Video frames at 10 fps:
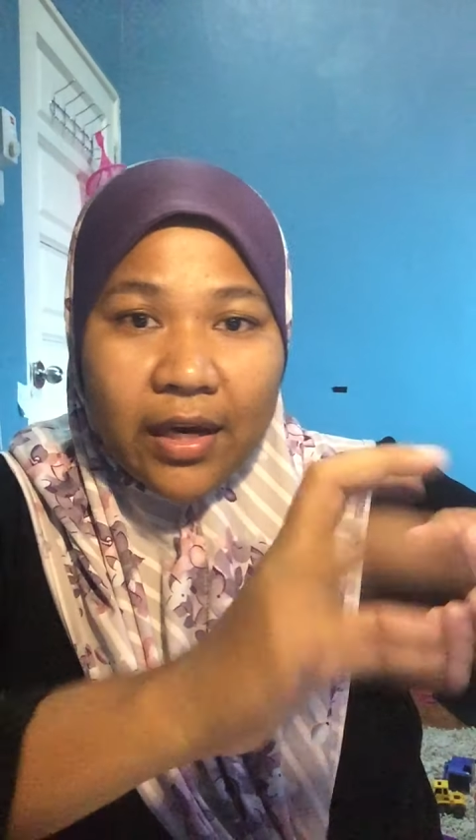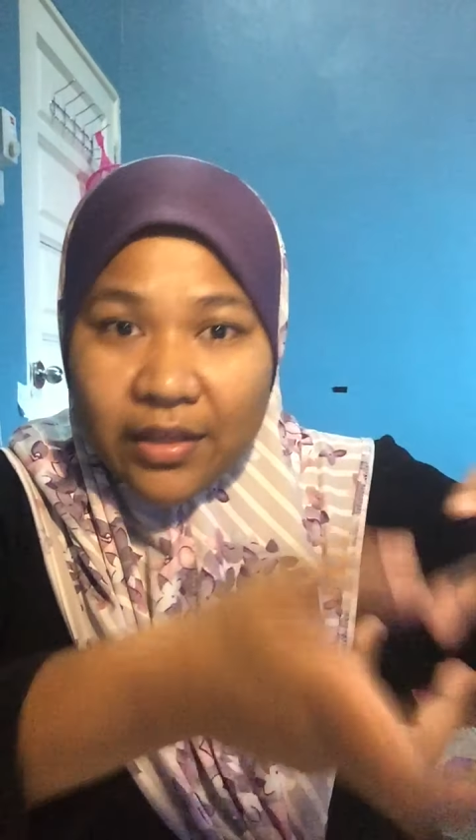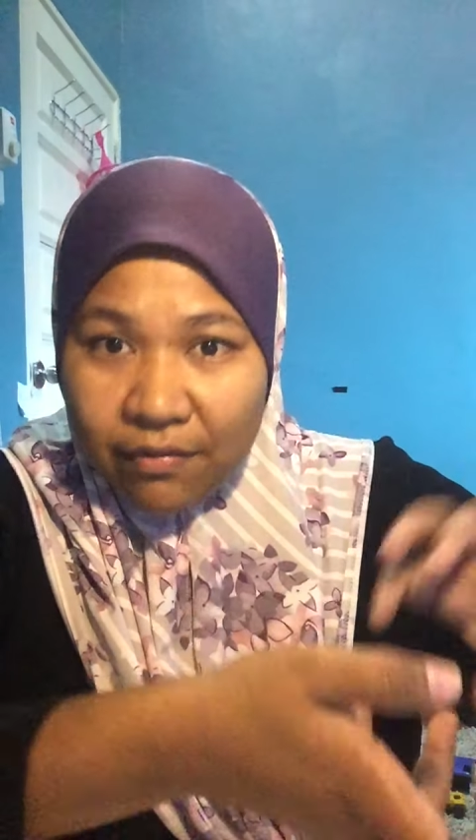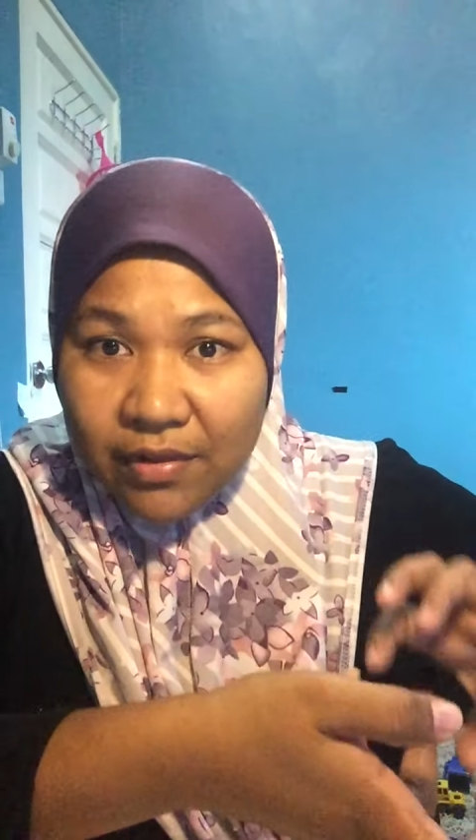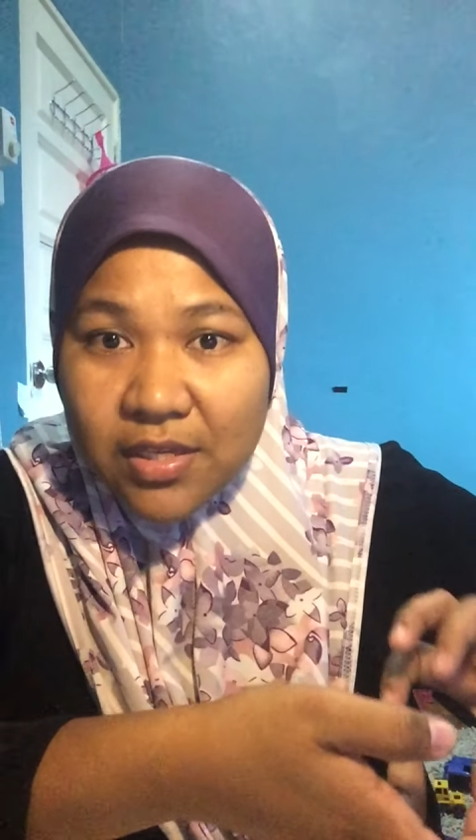
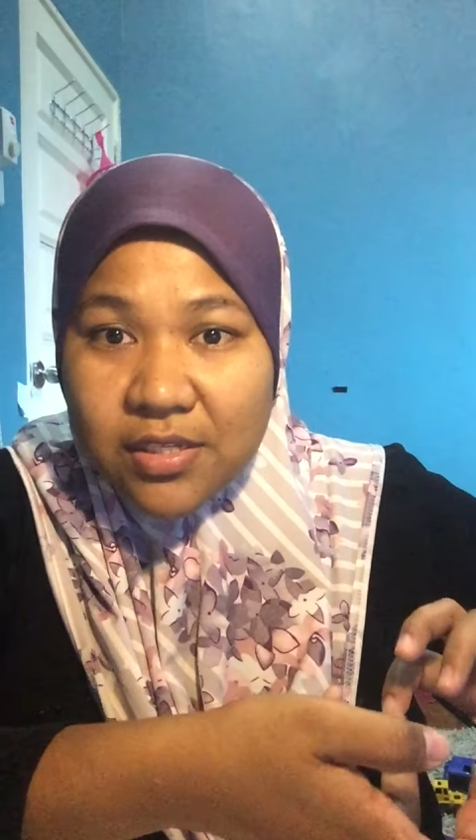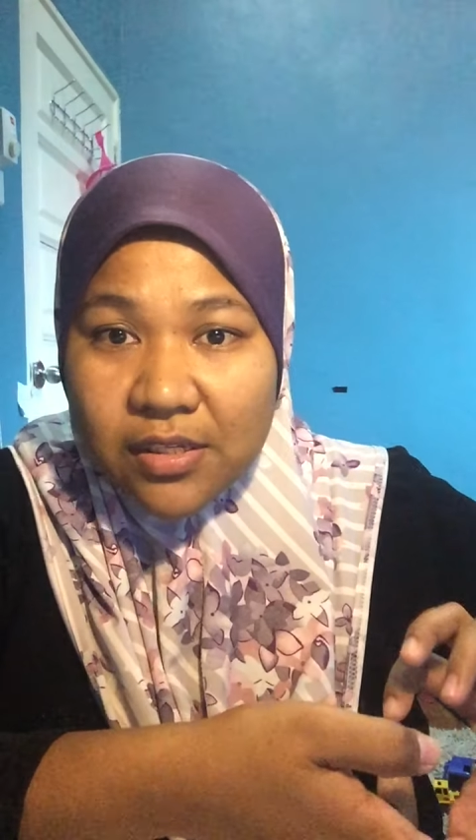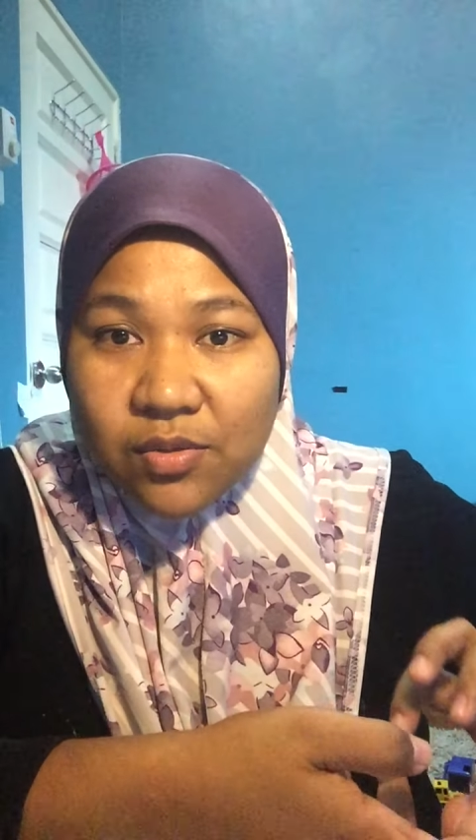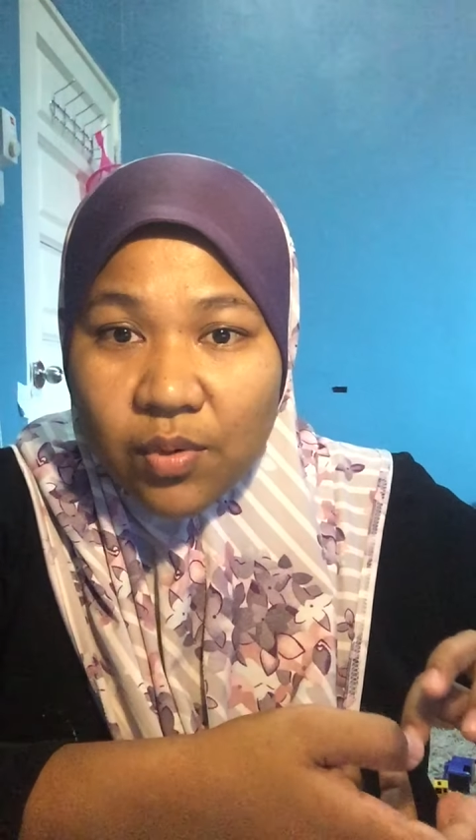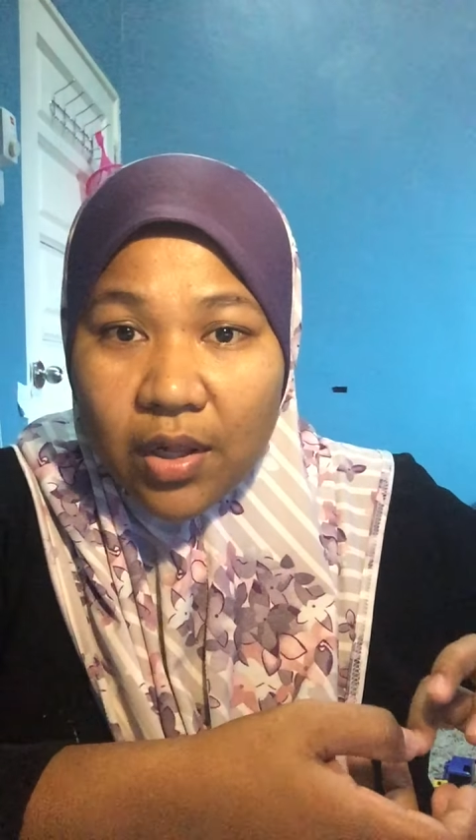activities
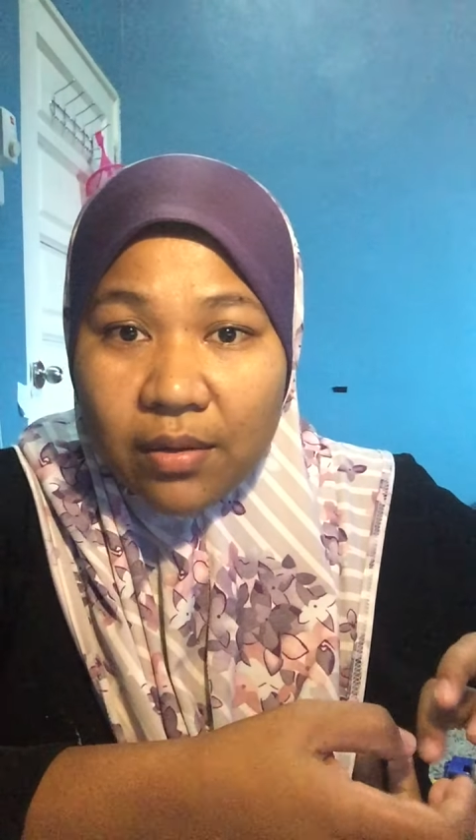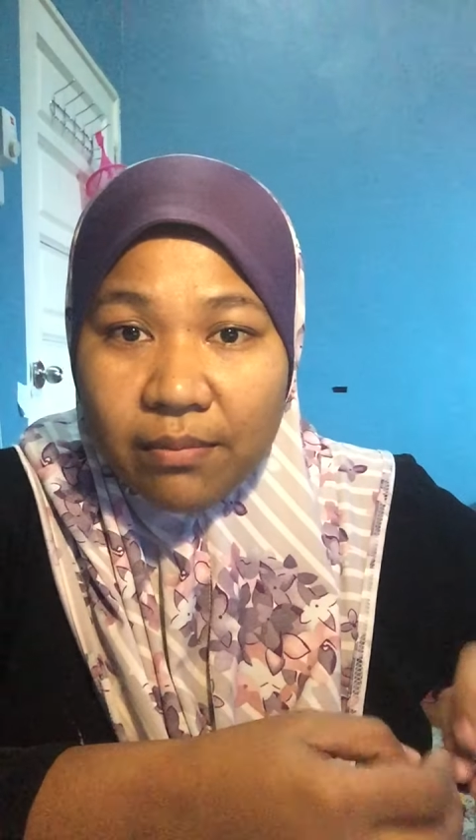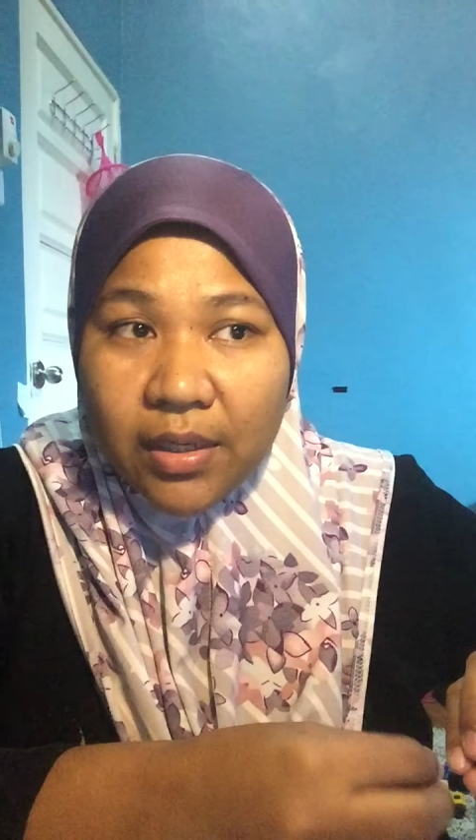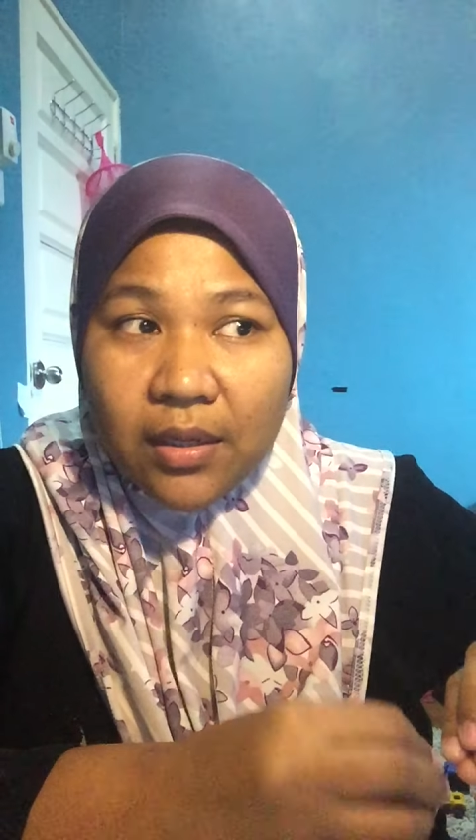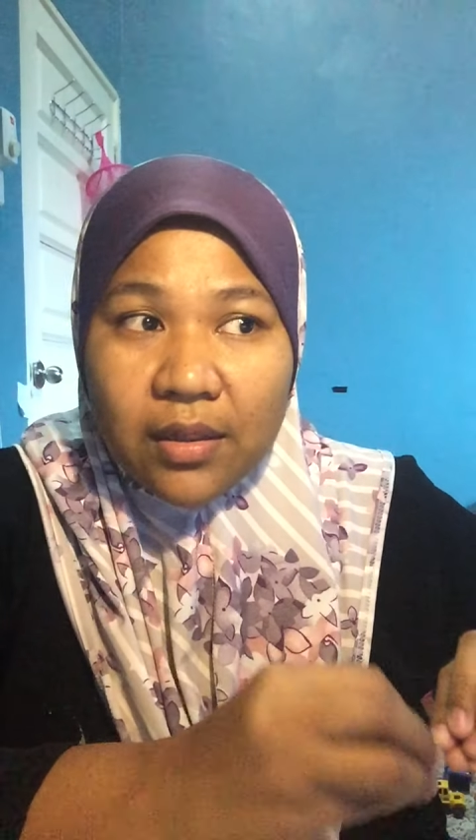as well.
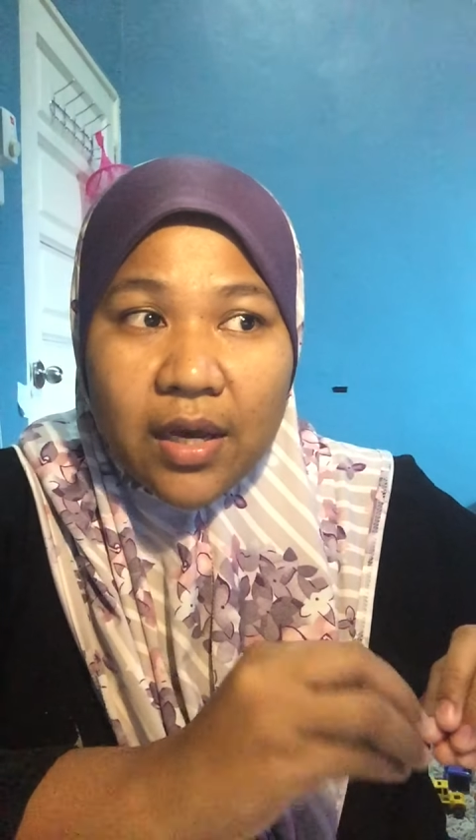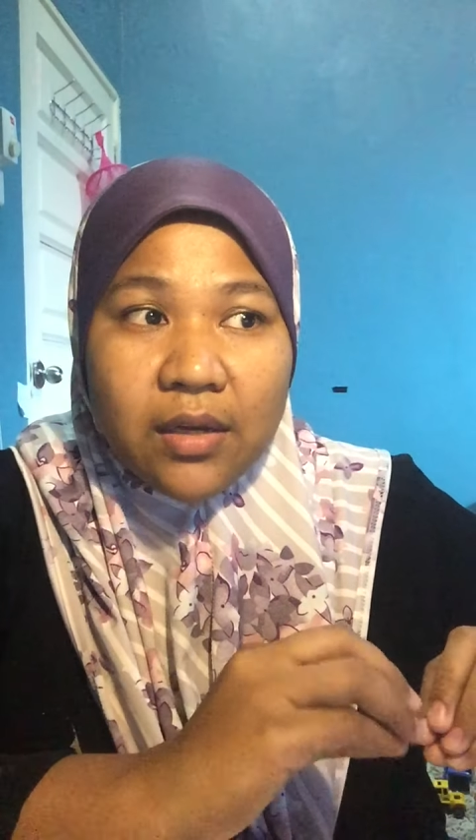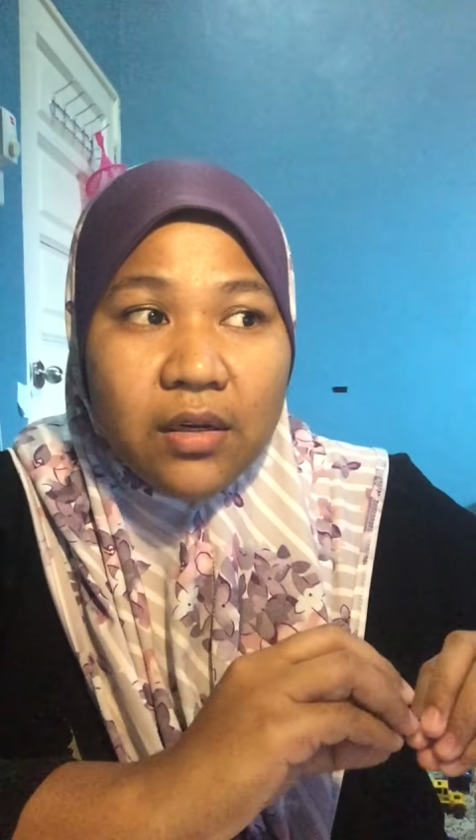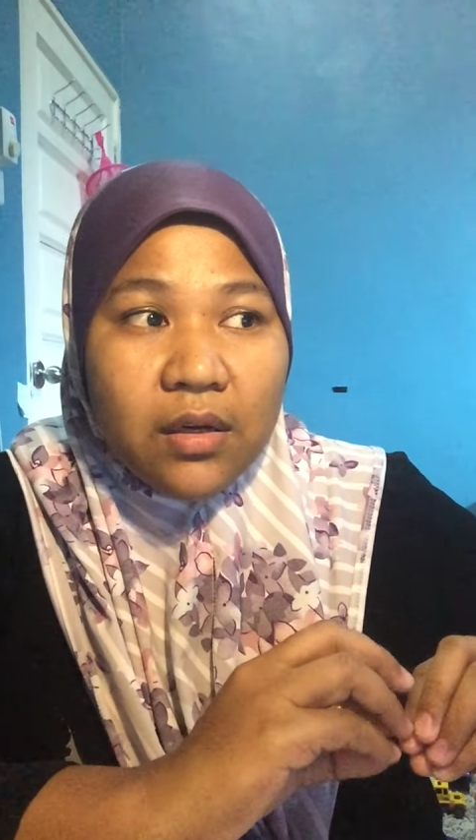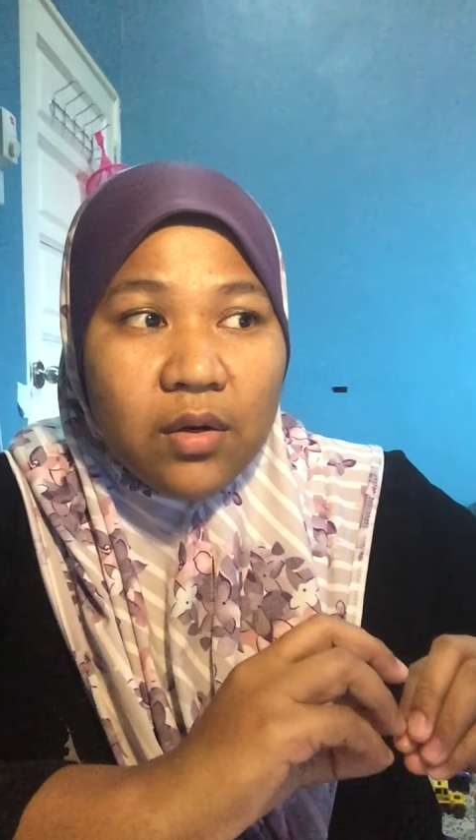Meaning that